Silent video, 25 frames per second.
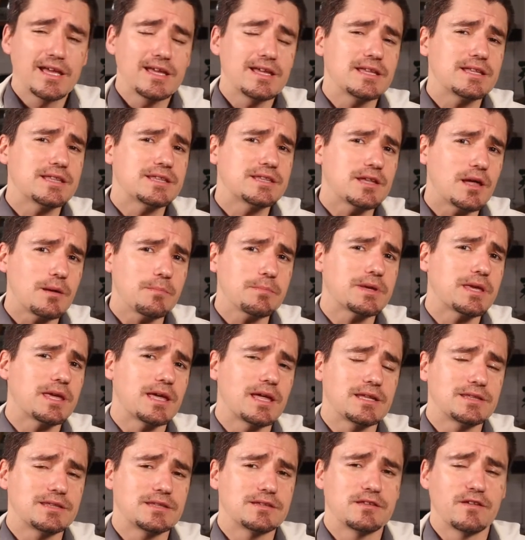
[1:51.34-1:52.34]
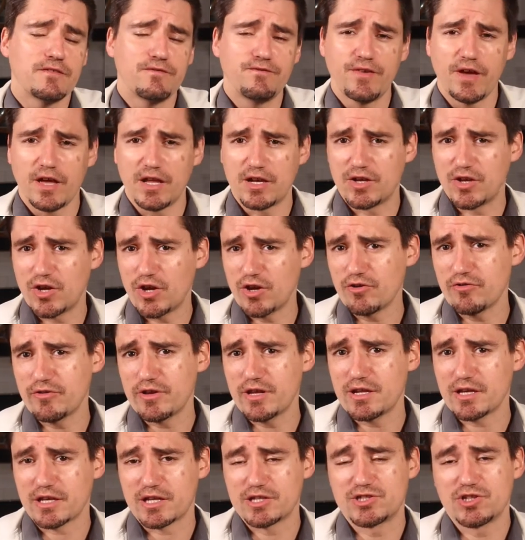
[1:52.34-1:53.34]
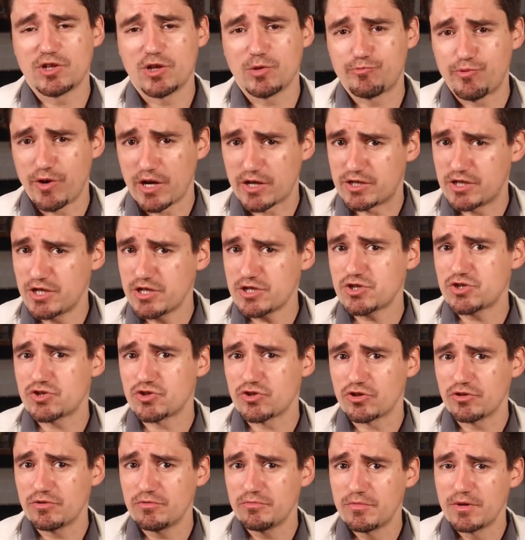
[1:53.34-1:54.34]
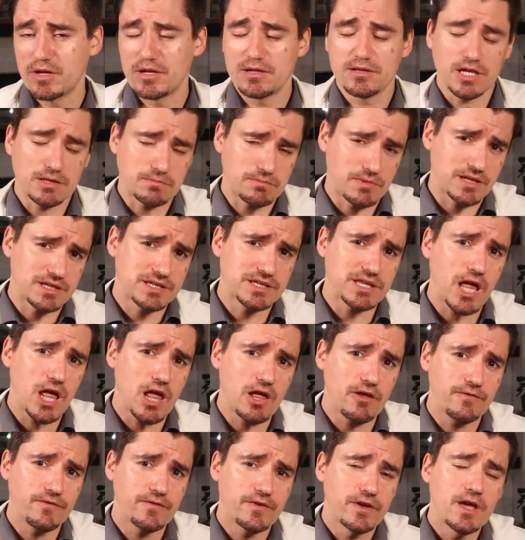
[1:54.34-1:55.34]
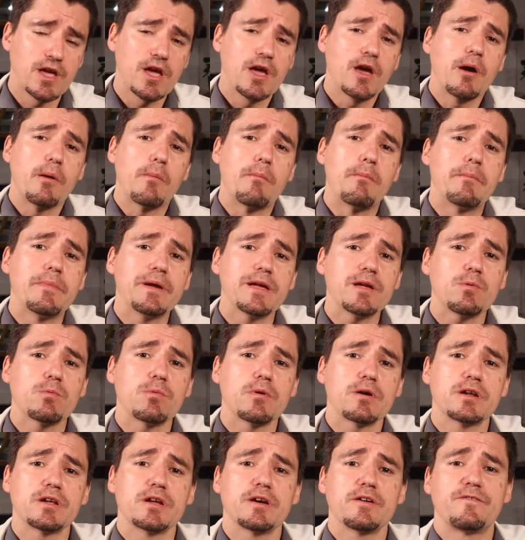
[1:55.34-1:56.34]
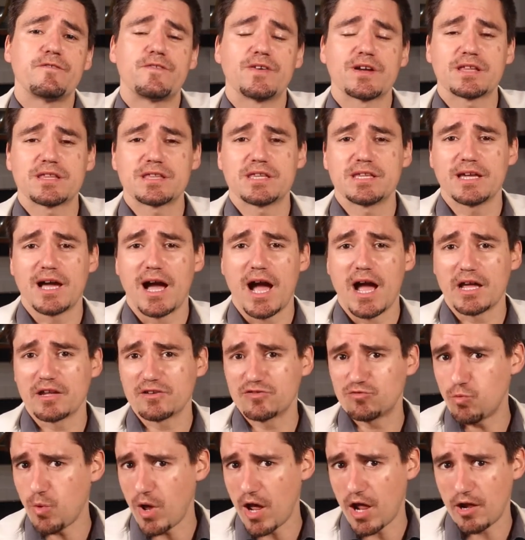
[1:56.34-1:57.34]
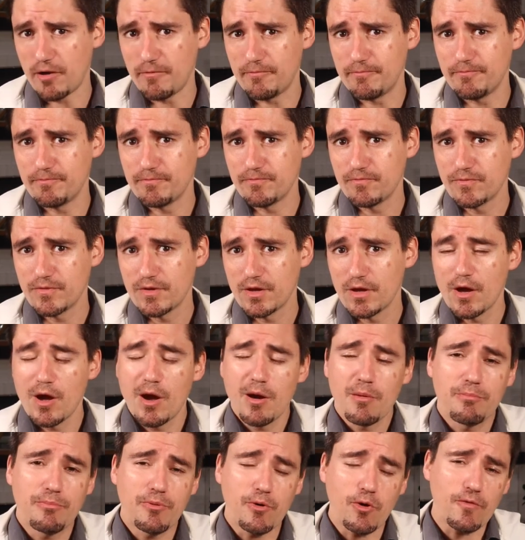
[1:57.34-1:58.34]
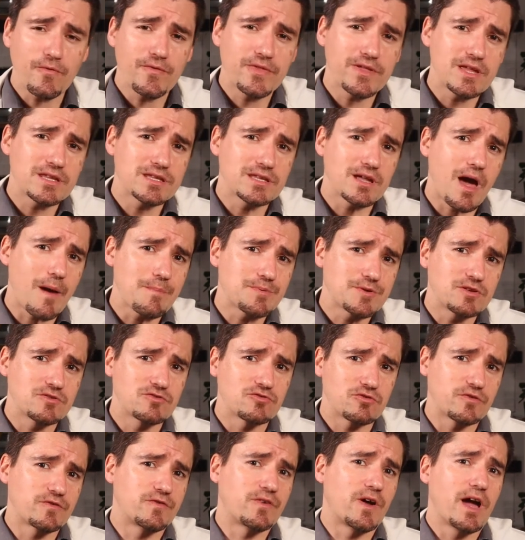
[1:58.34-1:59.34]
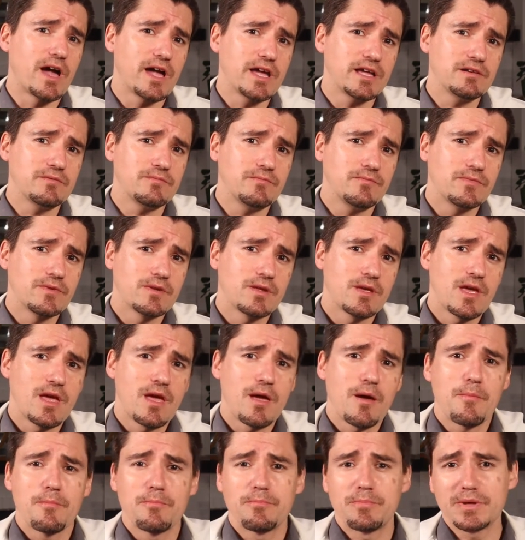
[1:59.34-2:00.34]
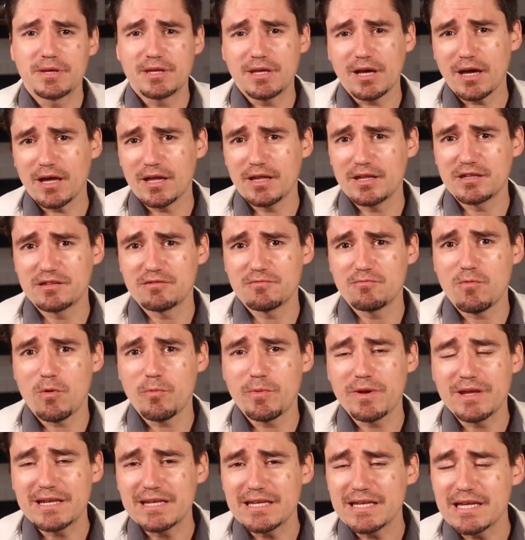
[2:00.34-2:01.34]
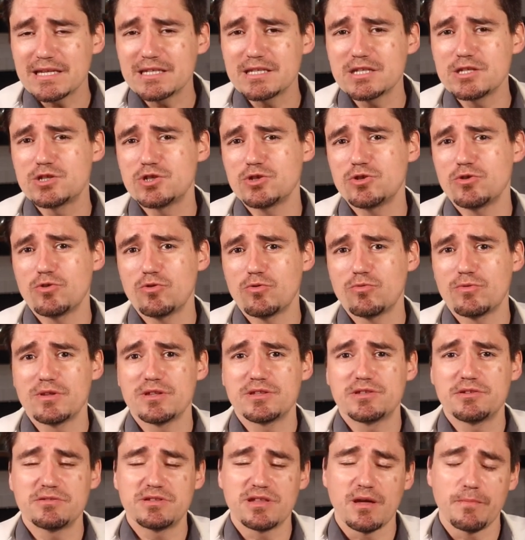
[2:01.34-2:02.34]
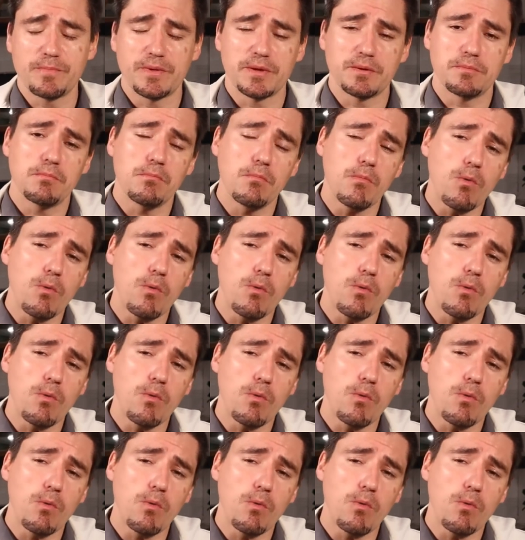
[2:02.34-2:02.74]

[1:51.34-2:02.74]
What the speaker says: In some cases, a veterinarian, like a general practitioner, like myself, may want to fix the eye as well. Both these options are fine because what we need to do is do something